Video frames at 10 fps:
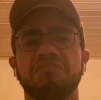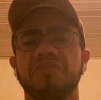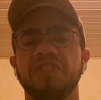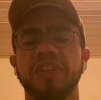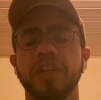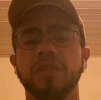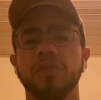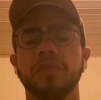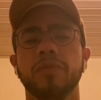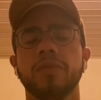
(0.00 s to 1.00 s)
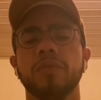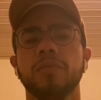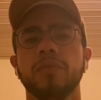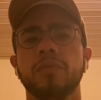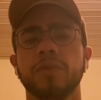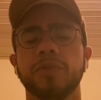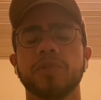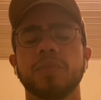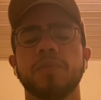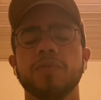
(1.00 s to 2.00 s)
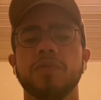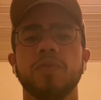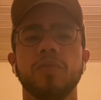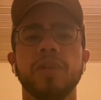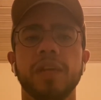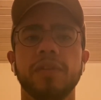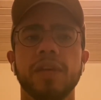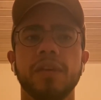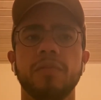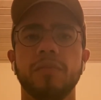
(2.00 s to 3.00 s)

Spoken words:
dinner or what you're supposed to do that day.